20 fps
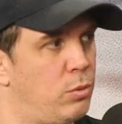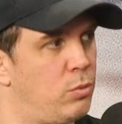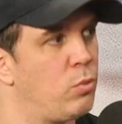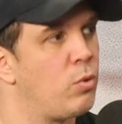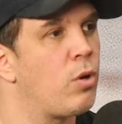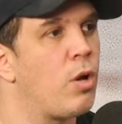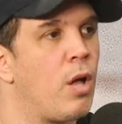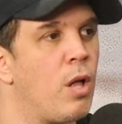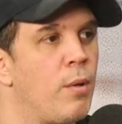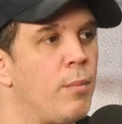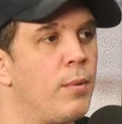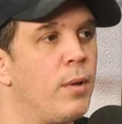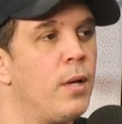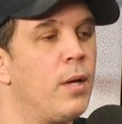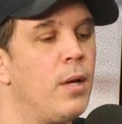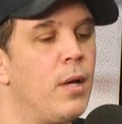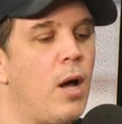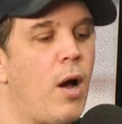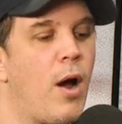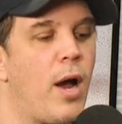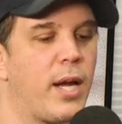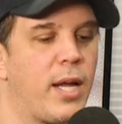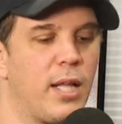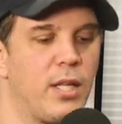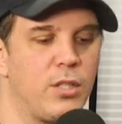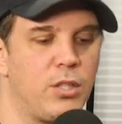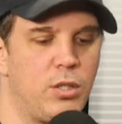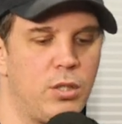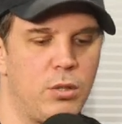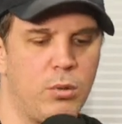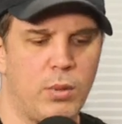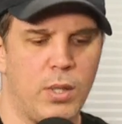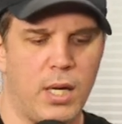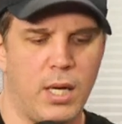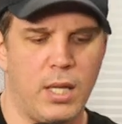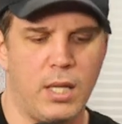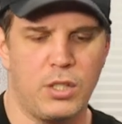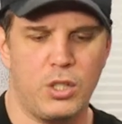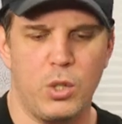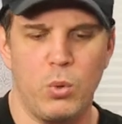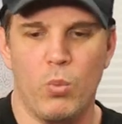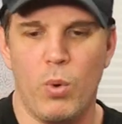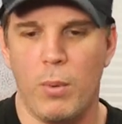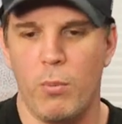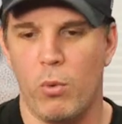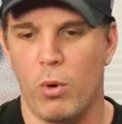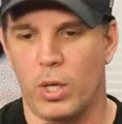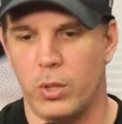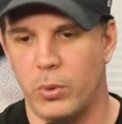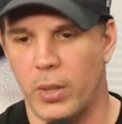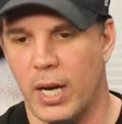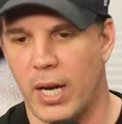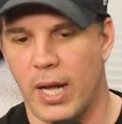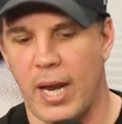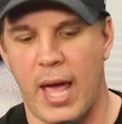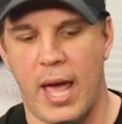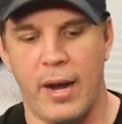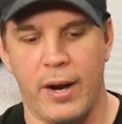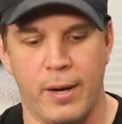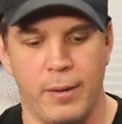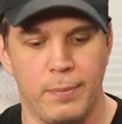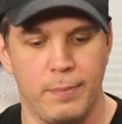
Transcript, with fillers: We'll call him. All right, Ken, let's do one more because we got to get out of here.